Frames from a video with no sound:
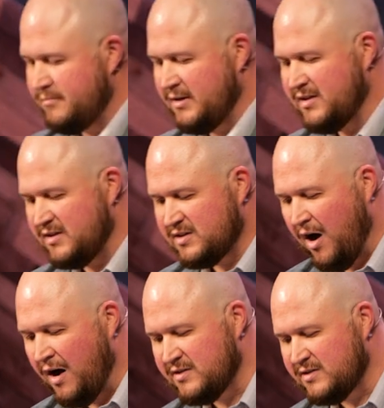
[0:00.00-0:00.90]
Let this
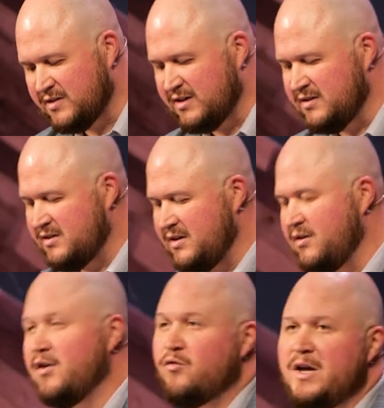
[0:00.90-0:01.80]
cause us to
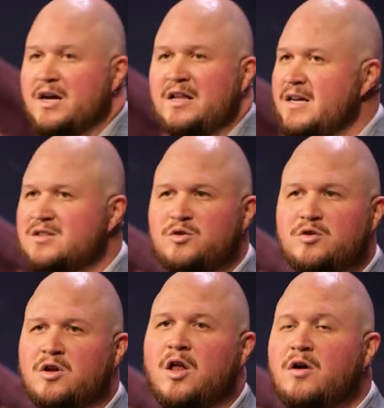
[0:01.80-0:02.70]
consider if we cling too
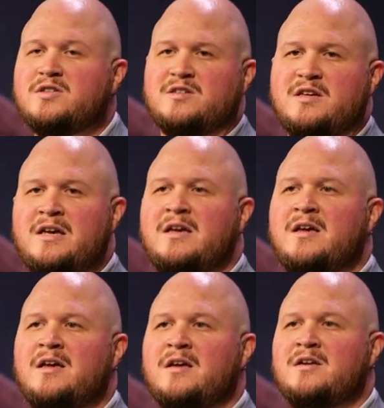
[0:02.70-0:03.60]
closely
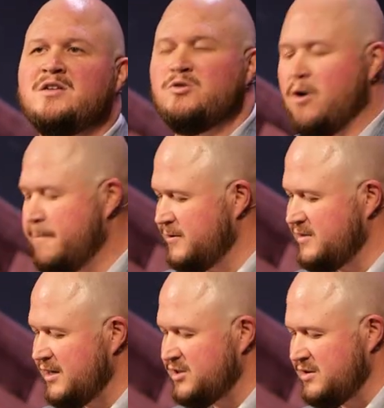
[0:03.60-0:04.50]
to our
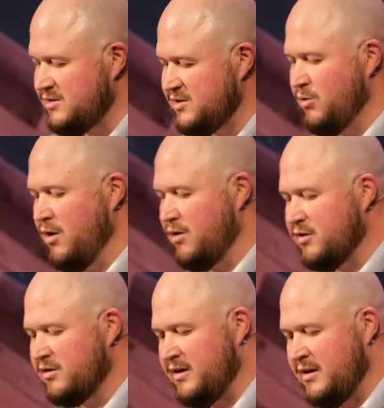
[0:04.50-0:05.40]
possessions, to our
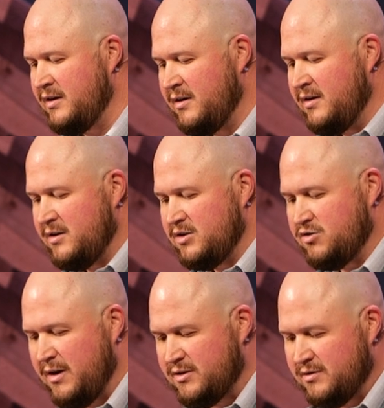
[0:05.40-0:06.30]
earthly
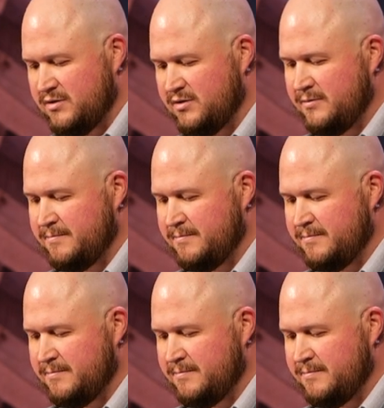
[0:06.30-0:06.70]
treasures.